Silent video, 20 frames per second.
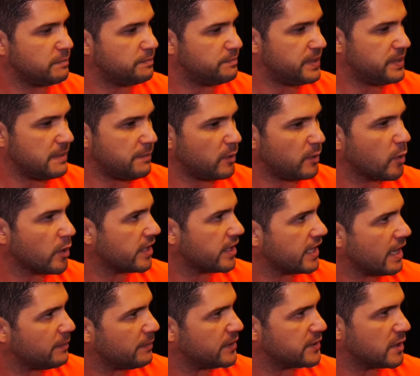people
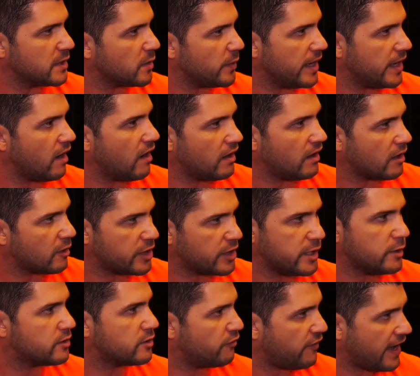working at Blizzard, we all are
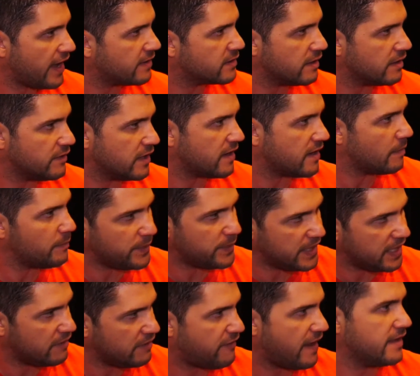huge fans of the
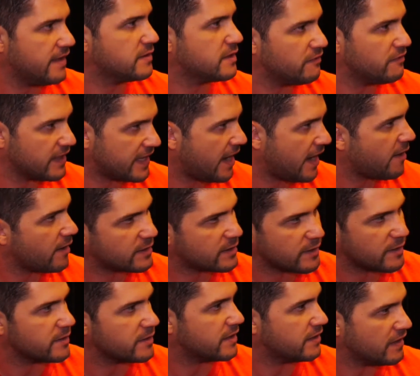company, fans of the
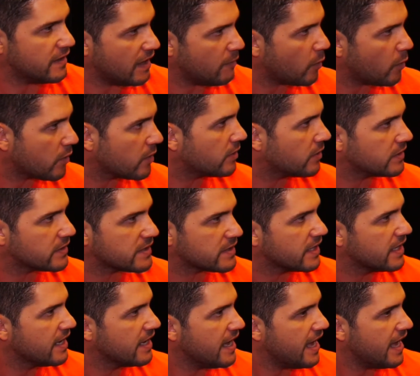characters and the worlds,